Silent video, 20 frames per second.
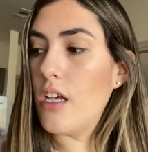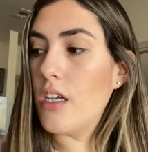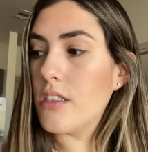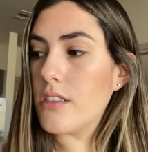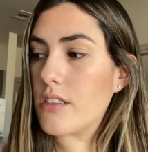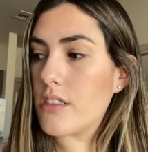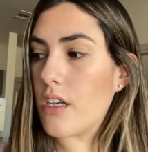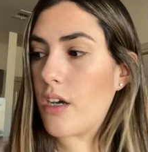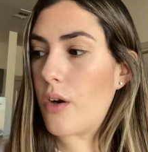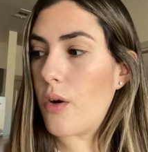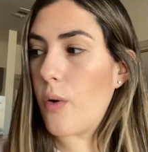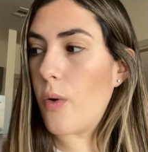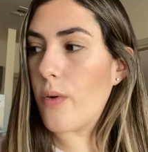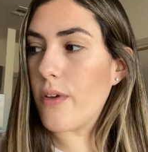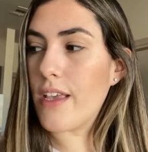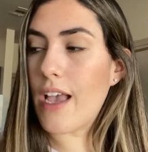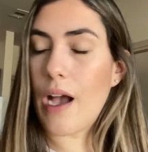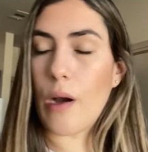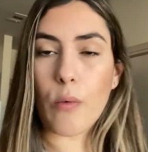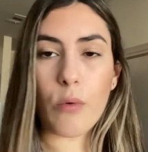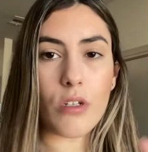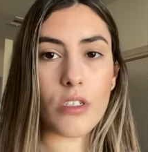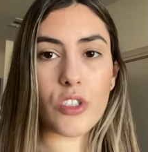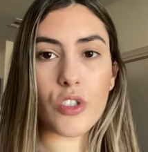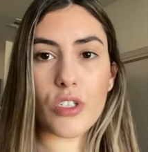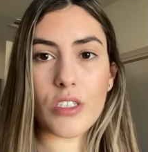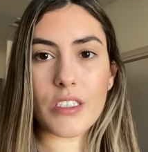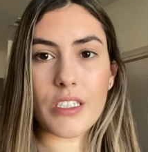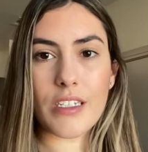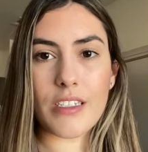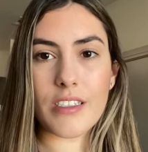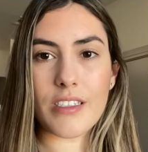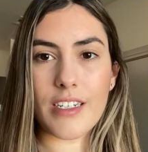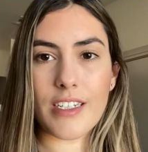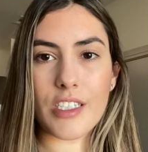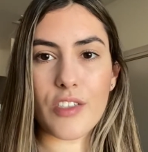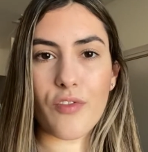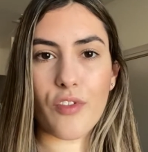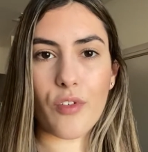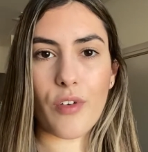So yeah, wills, trusts, and
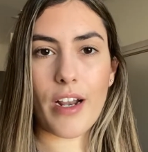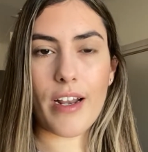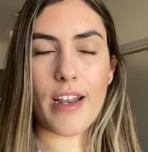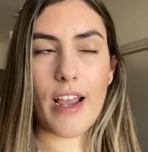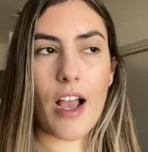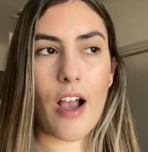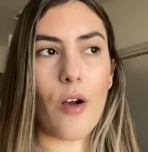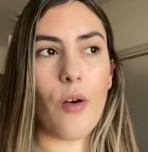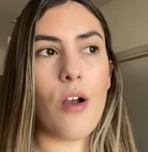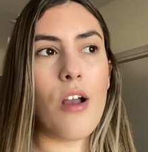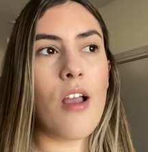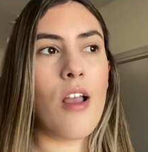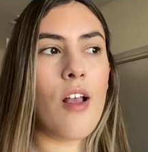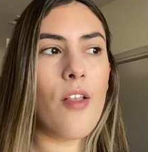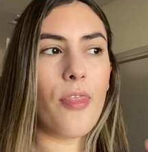estates for right now.